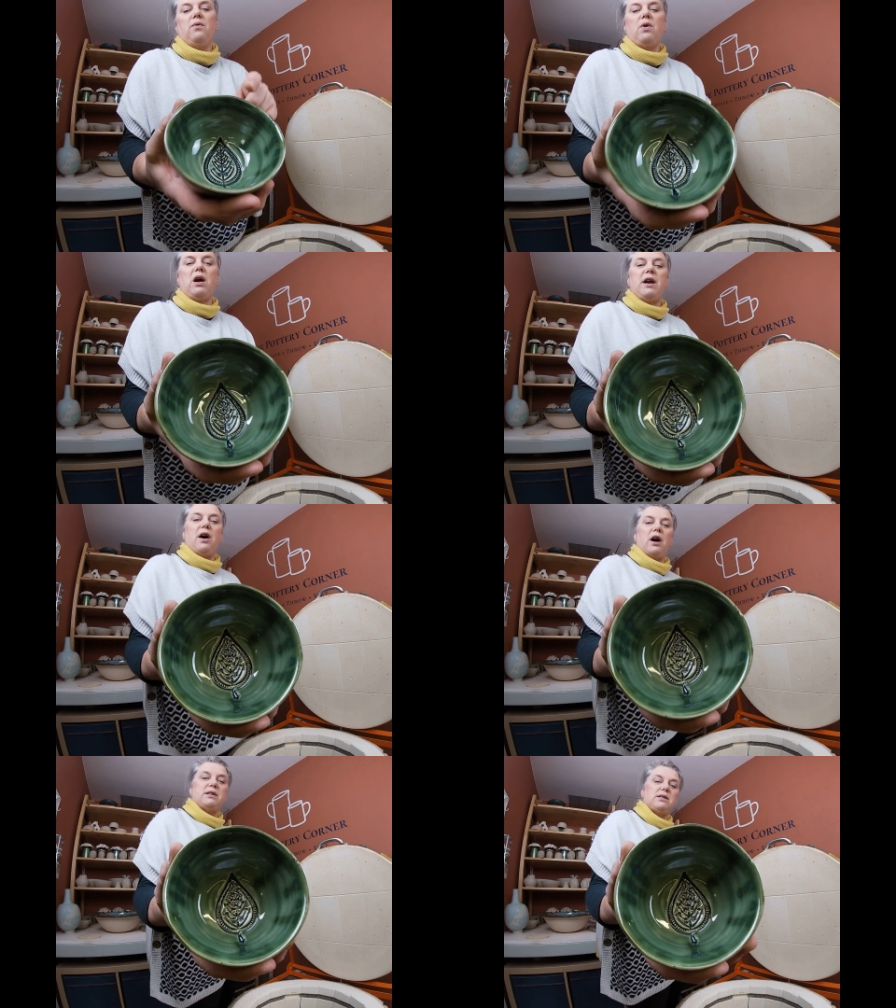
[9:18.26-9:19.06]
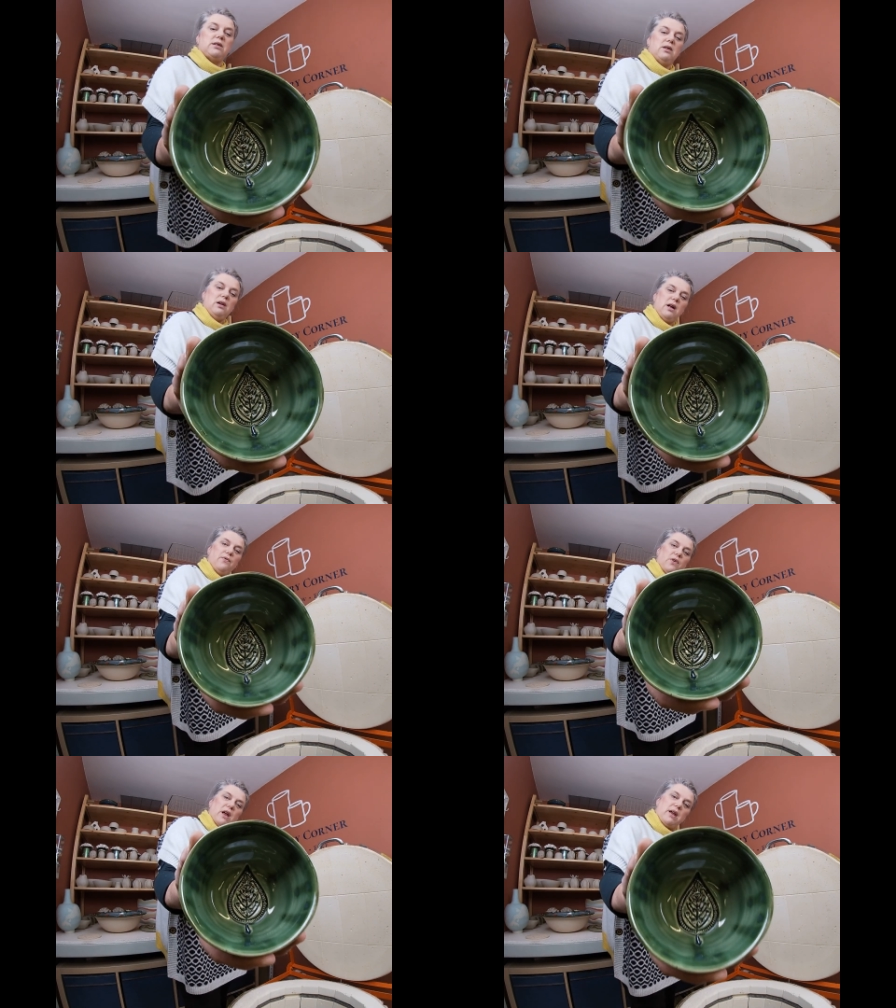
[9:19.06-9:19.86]
Very nice,
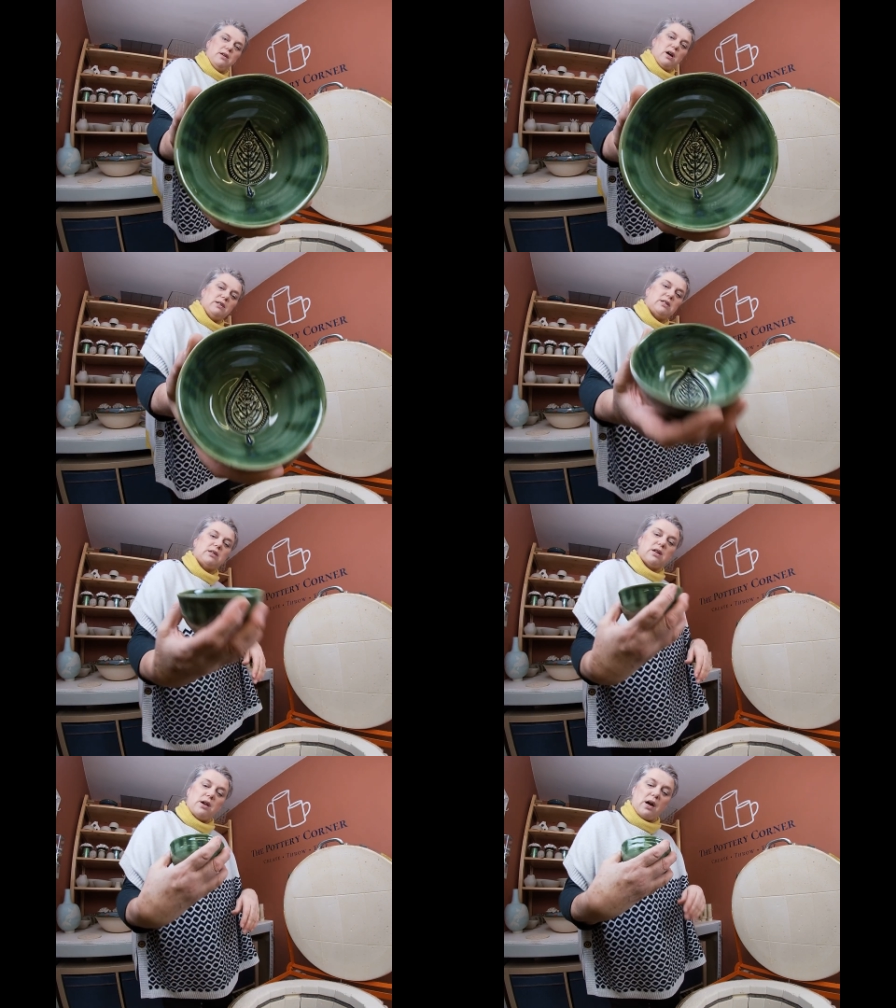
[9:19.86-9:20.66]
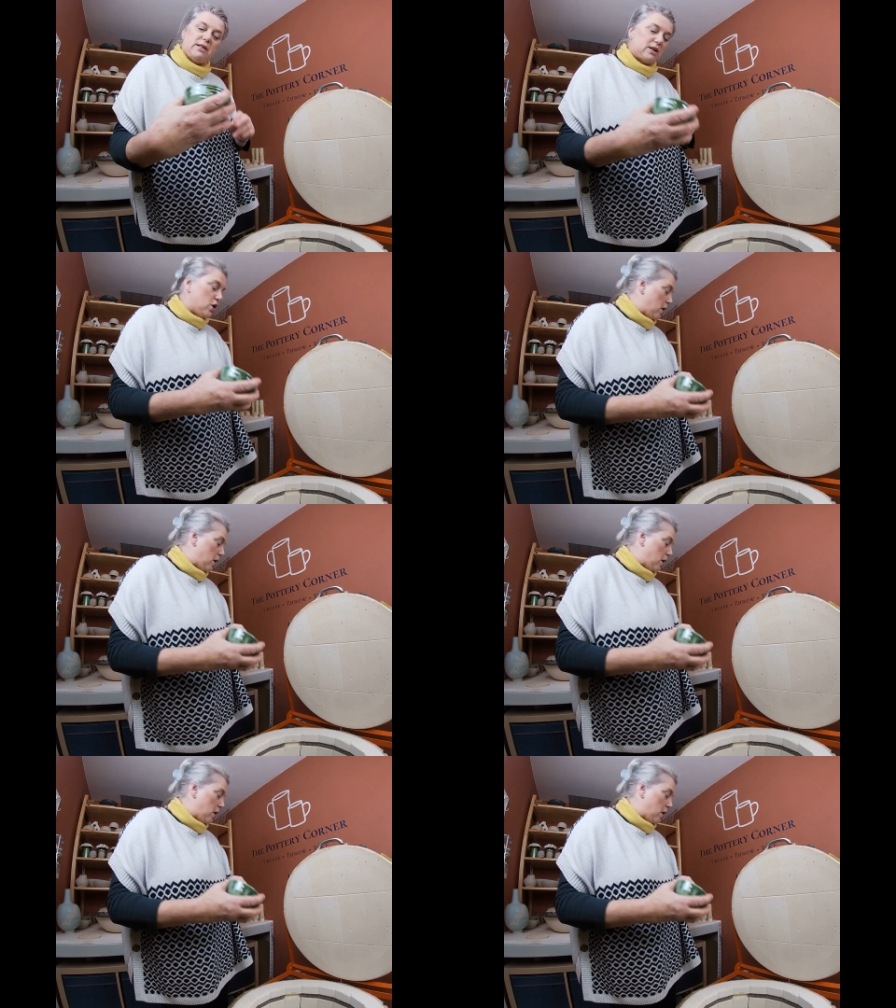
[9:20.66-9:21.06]
lovely, nice